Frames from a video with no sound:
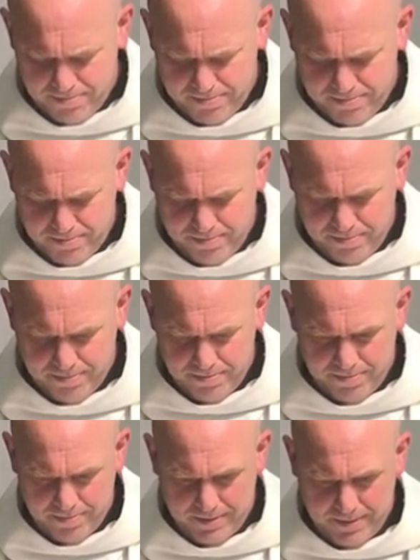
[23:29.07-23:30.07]

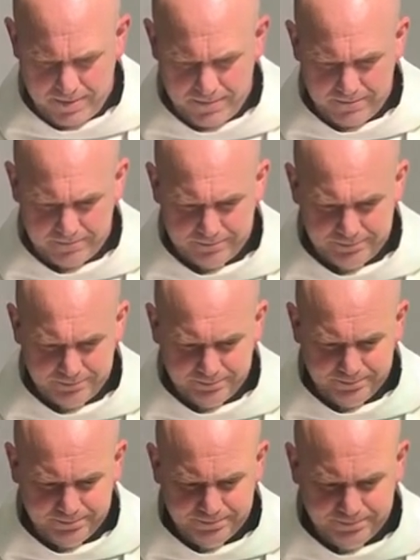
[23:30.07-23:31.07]

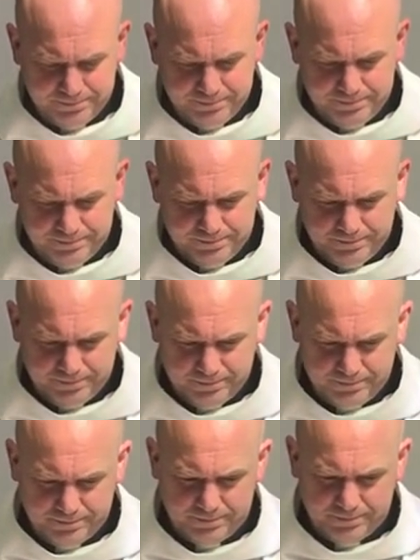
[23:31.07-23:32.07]

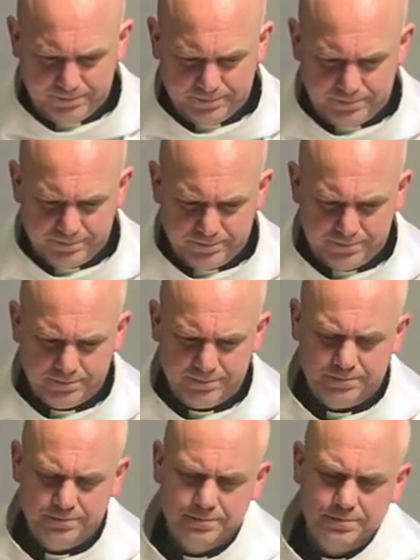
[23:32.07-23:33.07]

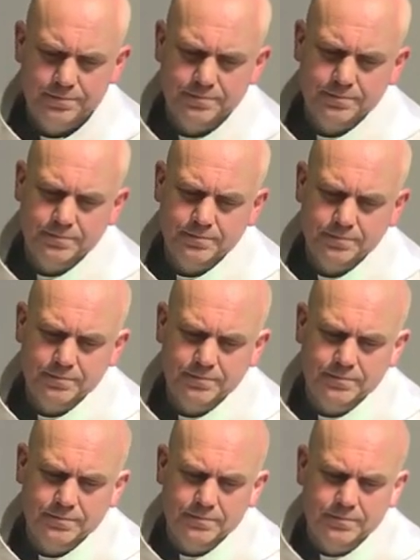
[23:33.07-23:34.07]

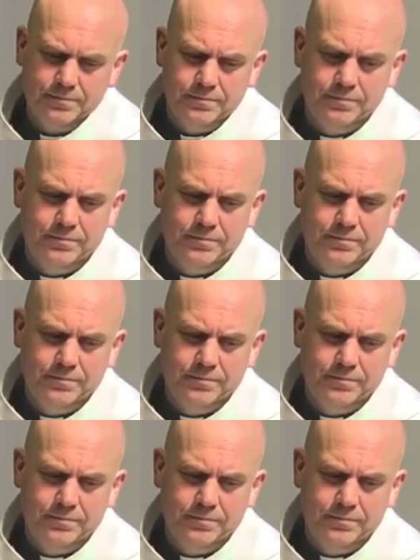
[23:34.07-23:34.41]
Nothing is said.